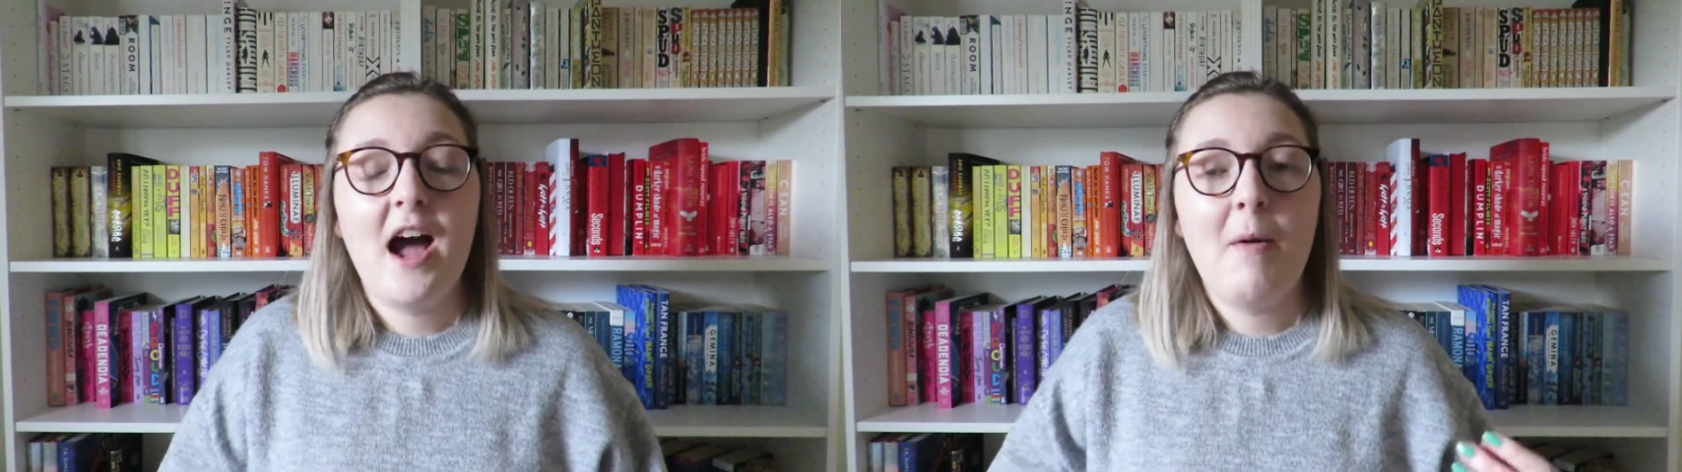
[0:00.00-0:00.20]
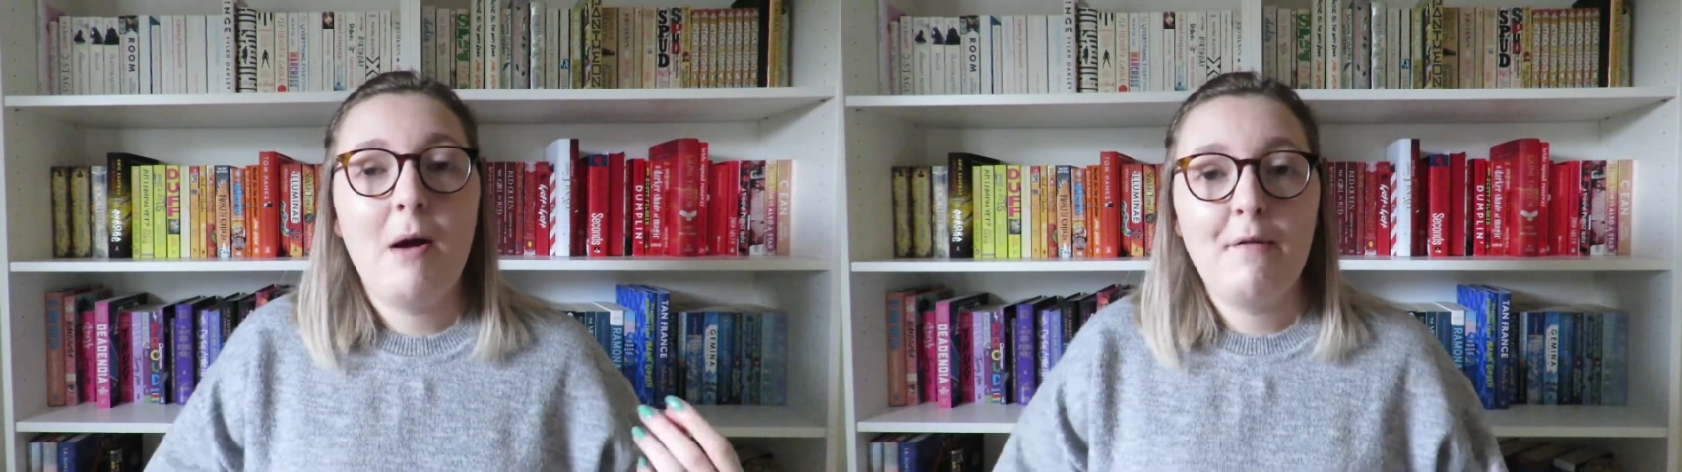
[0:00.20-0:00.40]

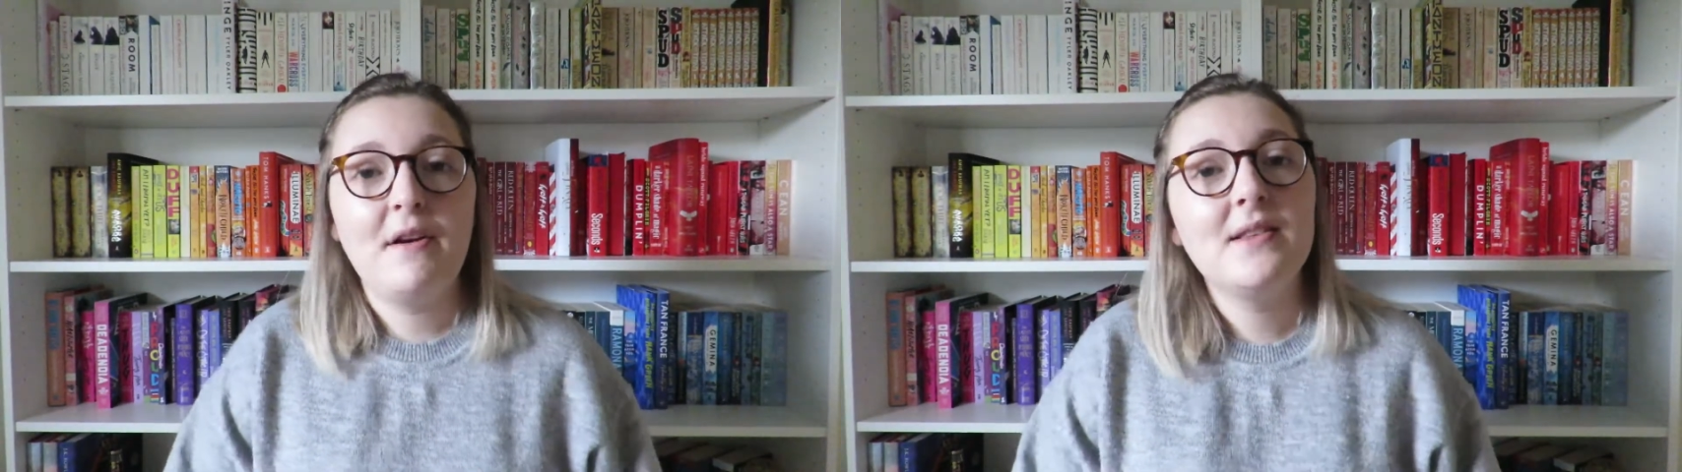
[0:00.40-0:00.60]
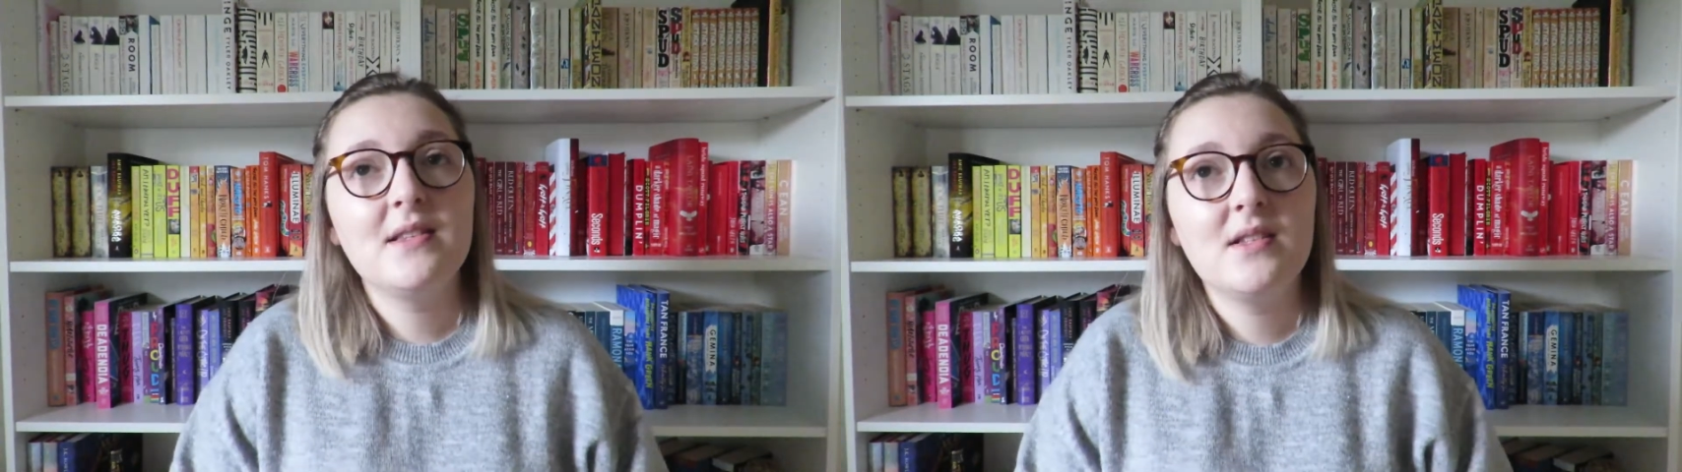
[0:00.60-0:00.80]
and my
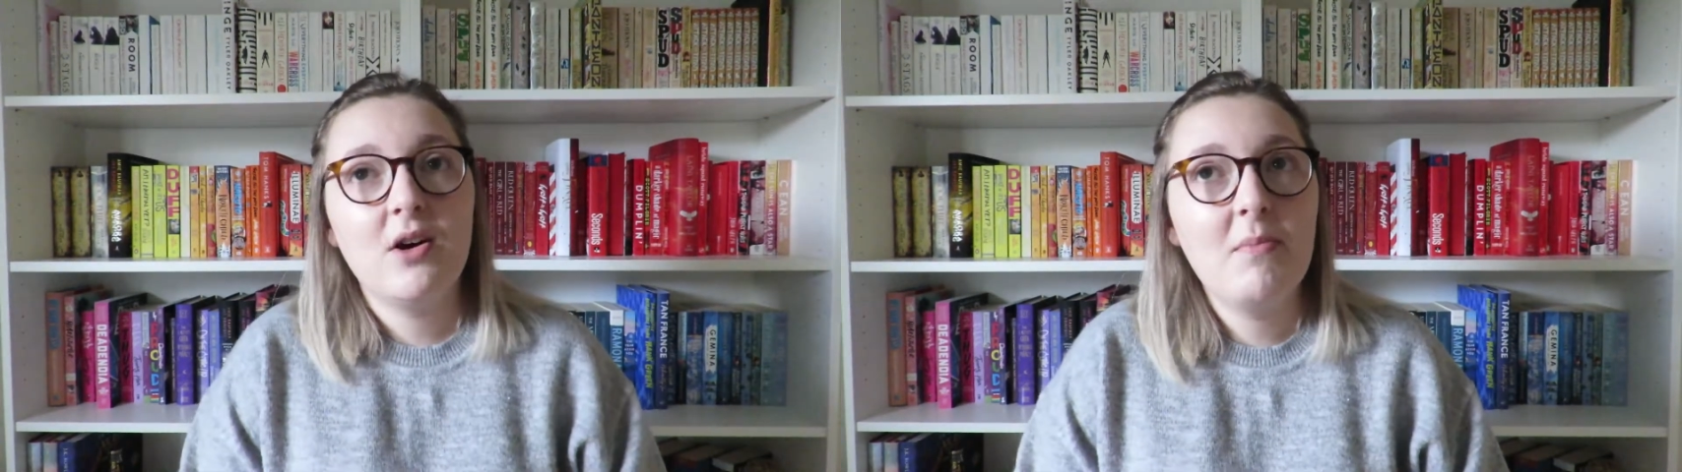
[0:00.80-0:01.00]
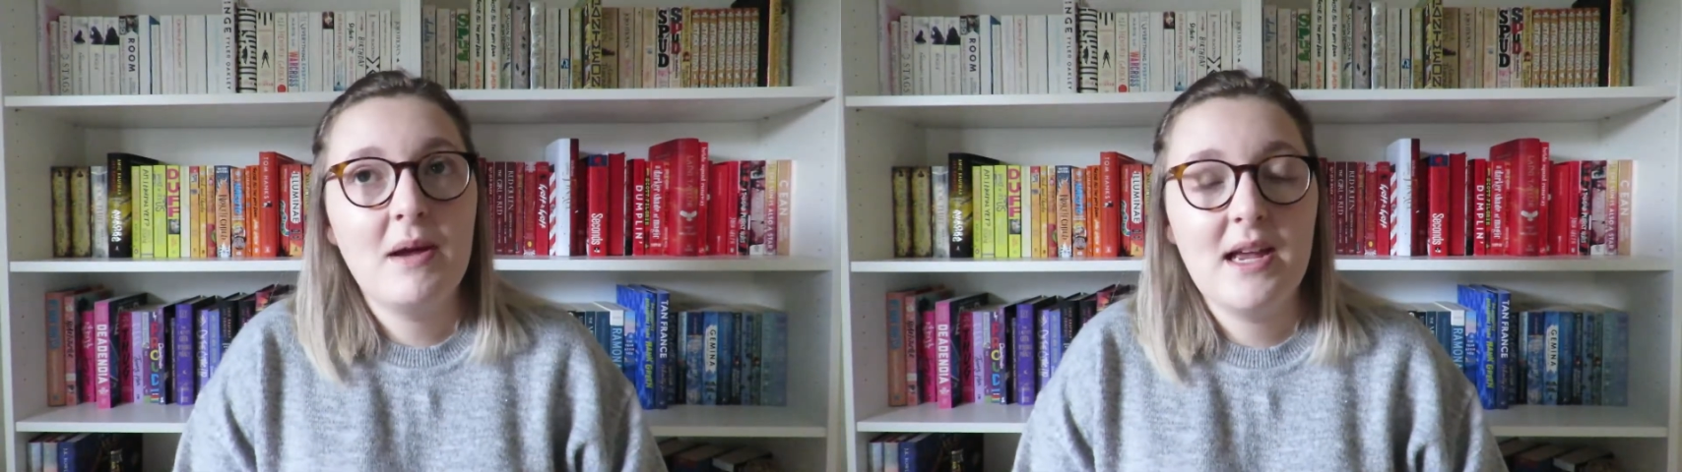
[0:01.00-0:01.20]
friends
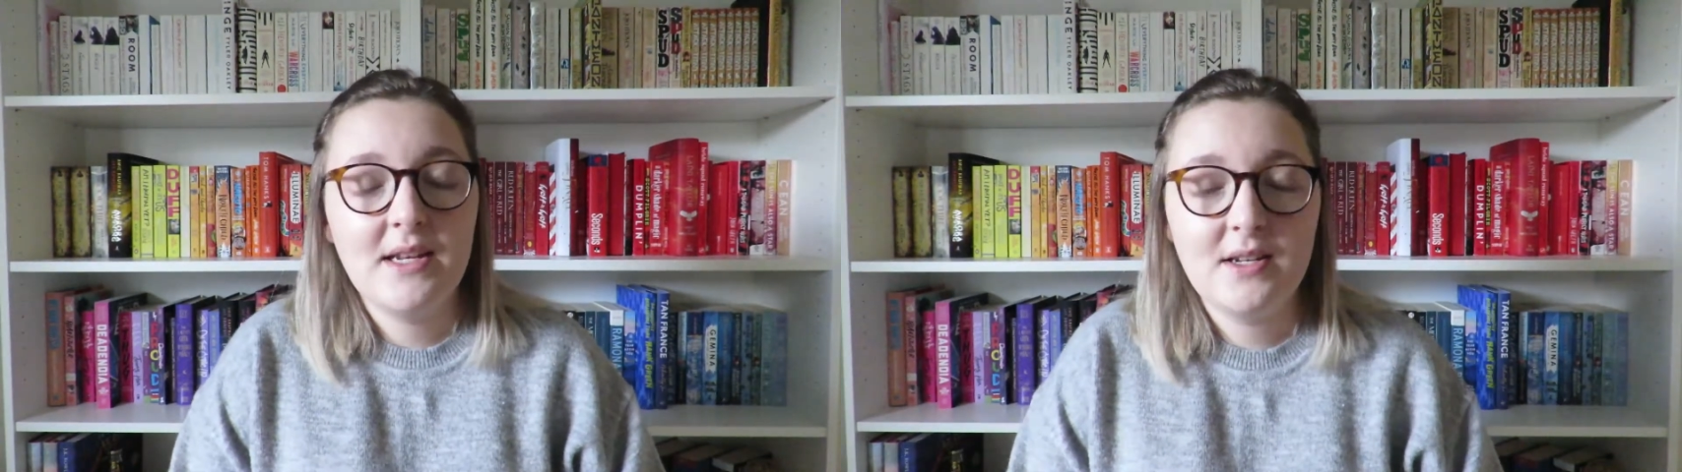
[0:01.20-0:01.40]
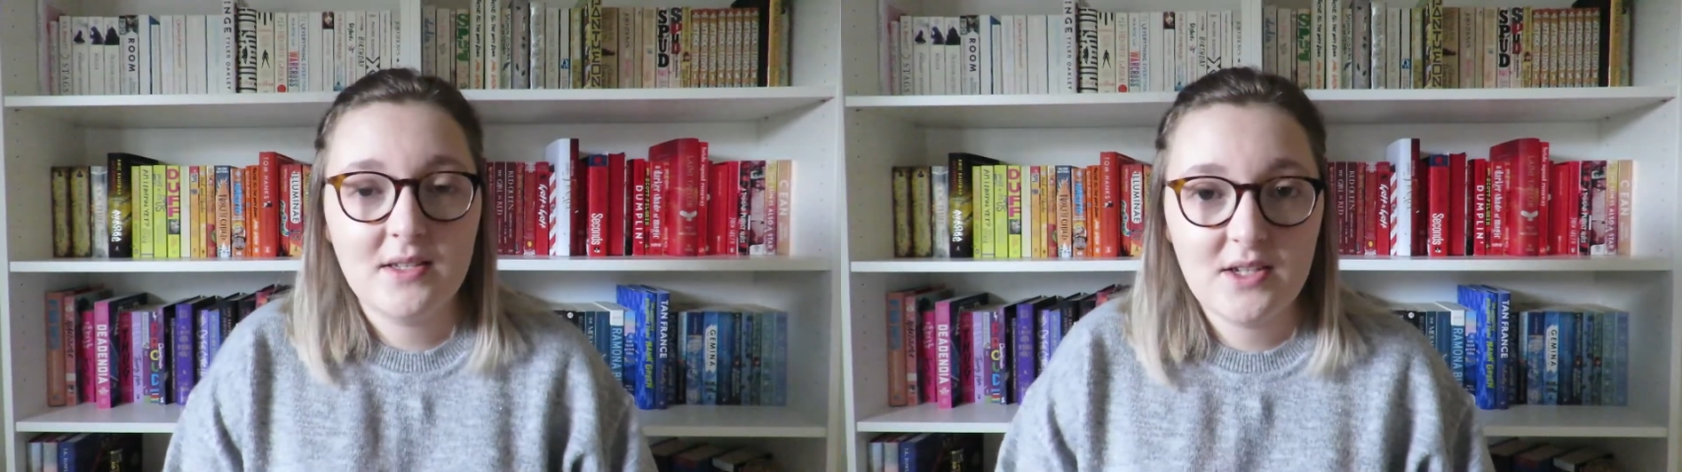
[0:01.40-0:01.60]
told me
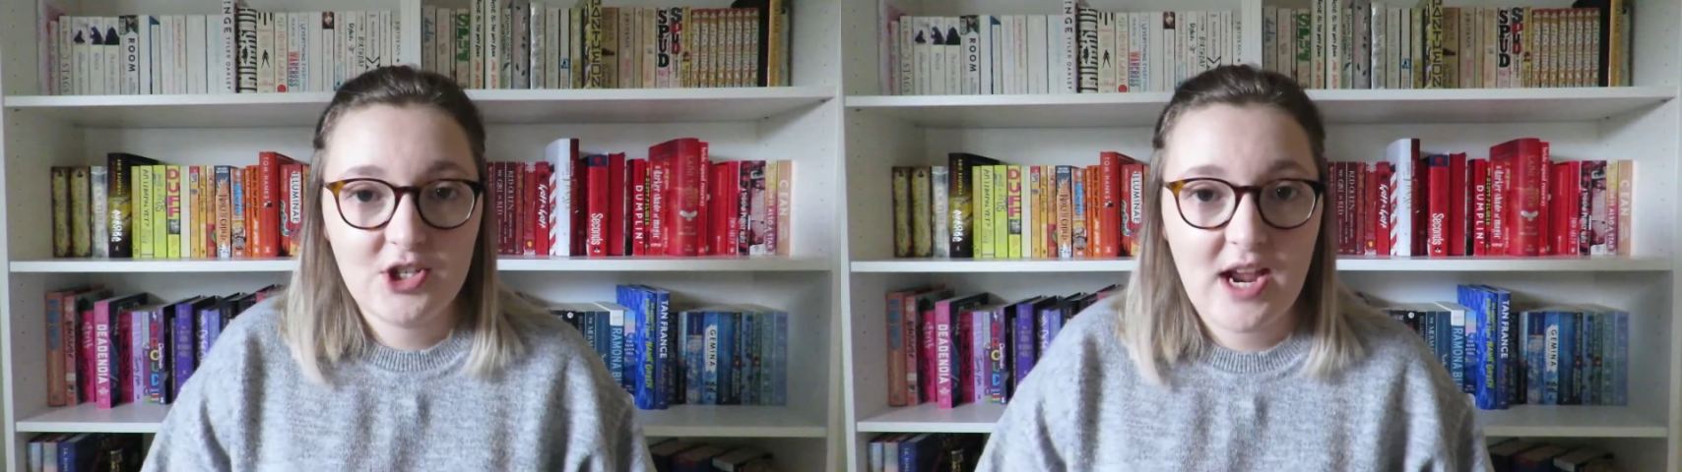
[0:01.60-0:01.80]
it doesn't